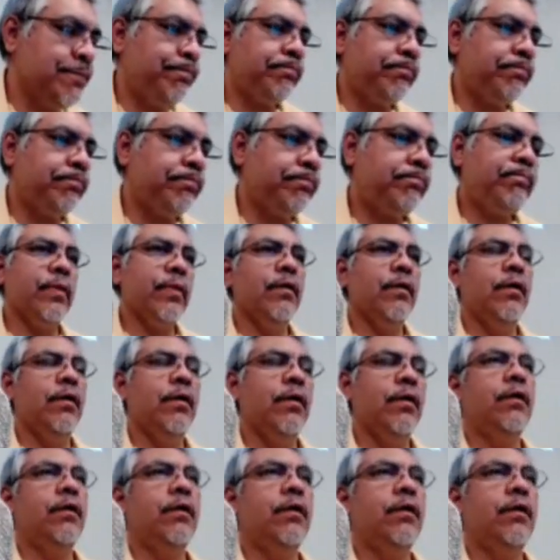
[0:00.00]

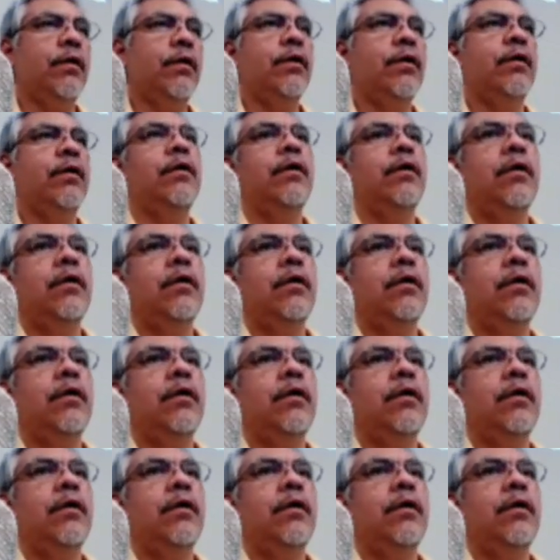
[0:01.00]
Nothing is said.